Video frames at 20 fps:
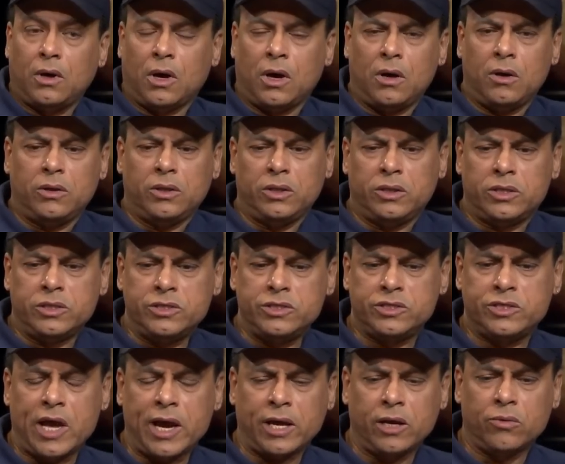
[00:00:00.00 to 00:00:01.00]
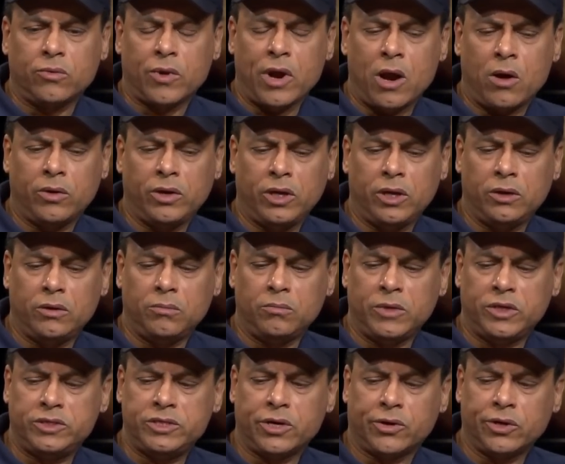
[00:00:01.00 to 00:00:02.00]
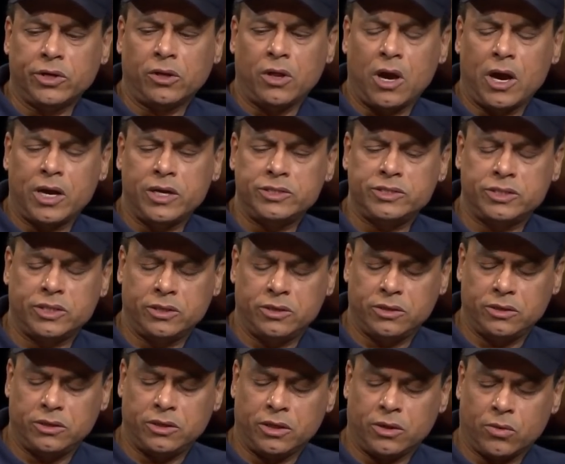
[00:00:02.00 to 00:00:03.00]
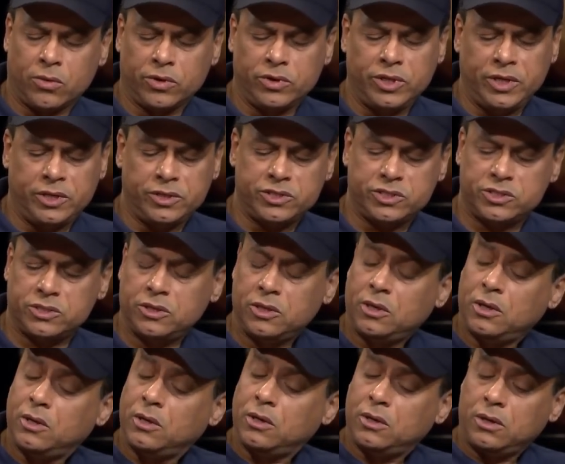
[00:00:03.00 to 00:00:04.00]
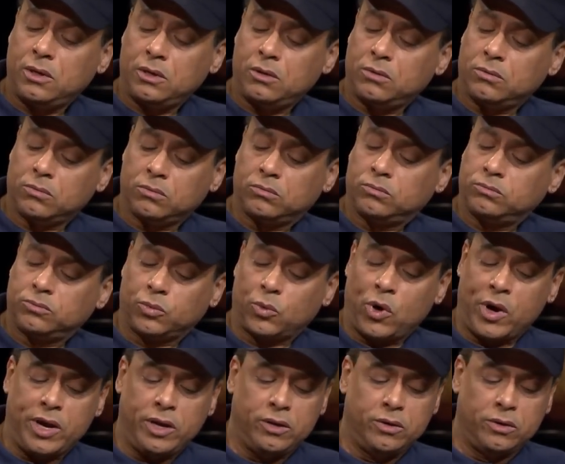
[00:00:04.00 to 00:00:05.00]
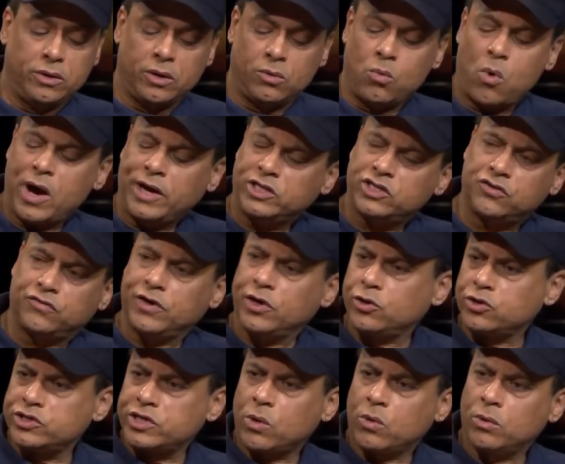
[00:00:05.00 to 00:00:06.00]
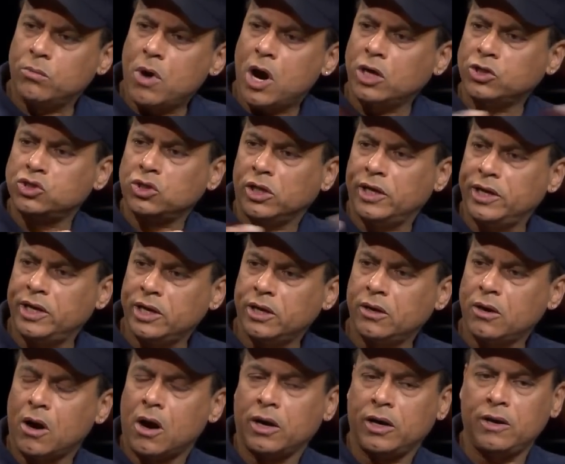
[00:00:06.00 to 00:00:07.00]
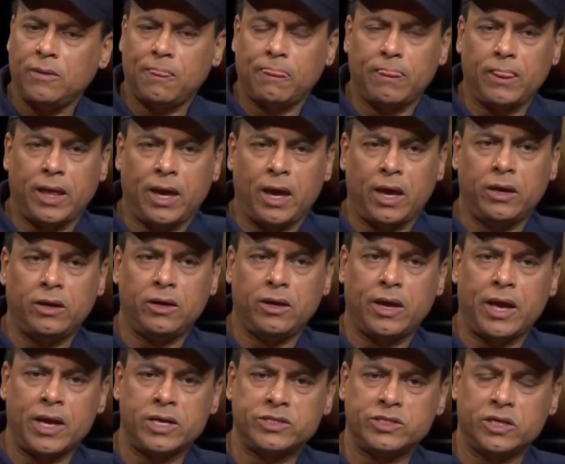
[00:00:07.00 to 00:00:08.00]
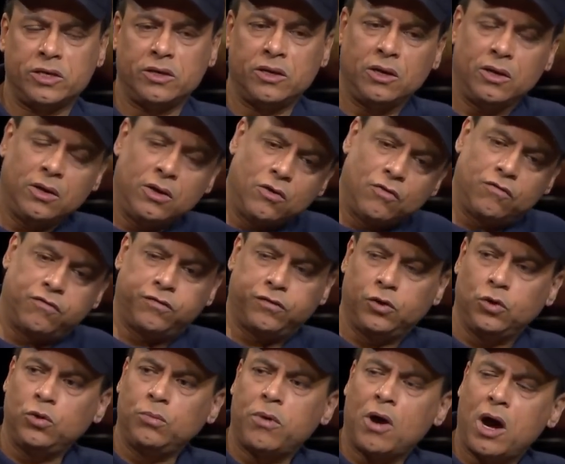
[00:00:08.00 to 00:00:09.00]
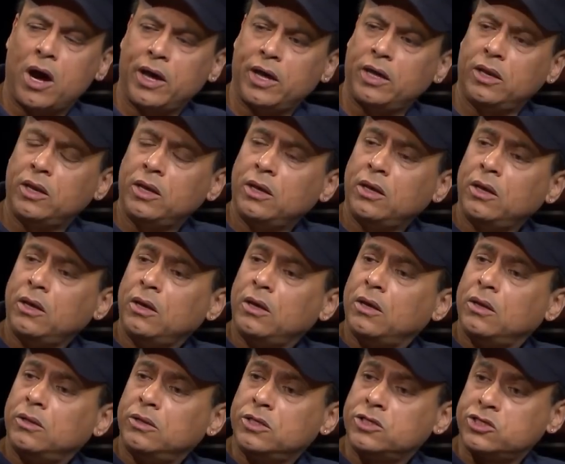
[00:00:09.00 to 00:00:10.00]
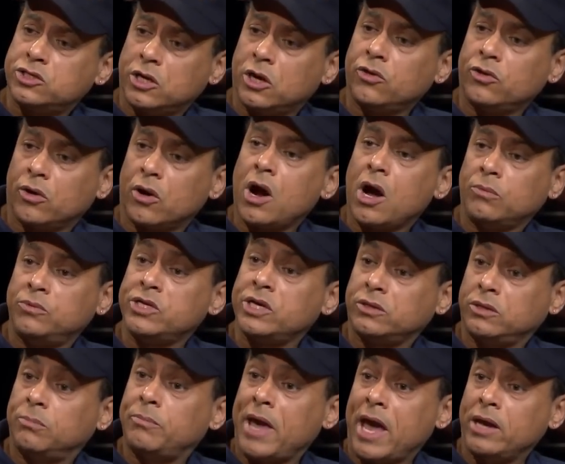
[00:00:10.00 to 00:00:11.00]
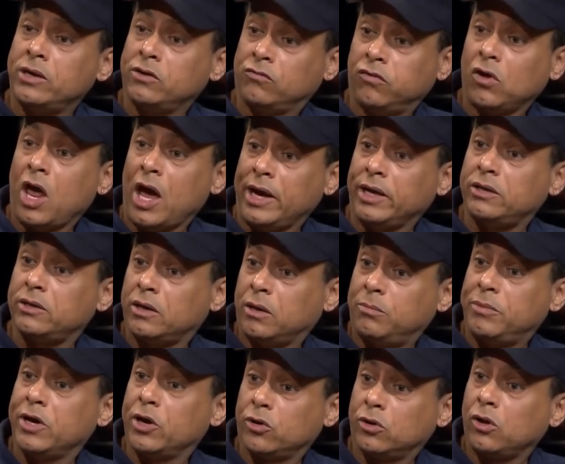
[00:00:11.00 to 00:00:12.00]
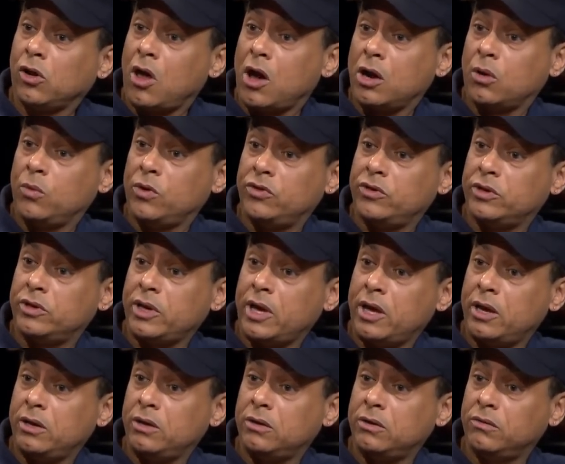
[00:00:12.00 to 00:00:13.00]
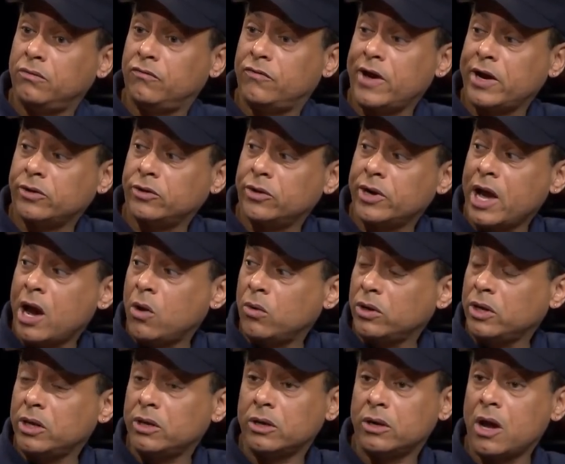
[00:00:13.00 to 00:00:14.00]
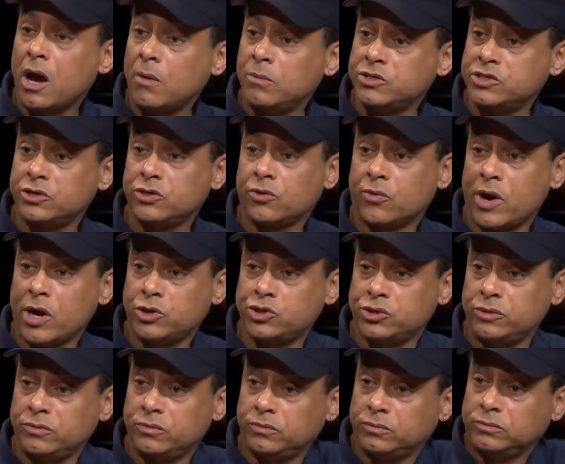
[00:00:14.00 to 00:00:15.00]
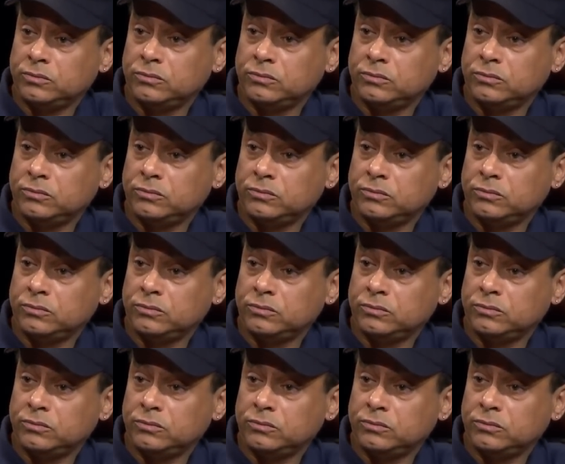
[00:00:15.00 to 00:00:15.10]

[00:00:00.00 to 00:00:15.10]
Uh, this second round, it materialized, and there were these red and white spheres that were modulating on it, and as it flew by, this other object, the band of light, appeared along with it and vectored out in an opposite direction.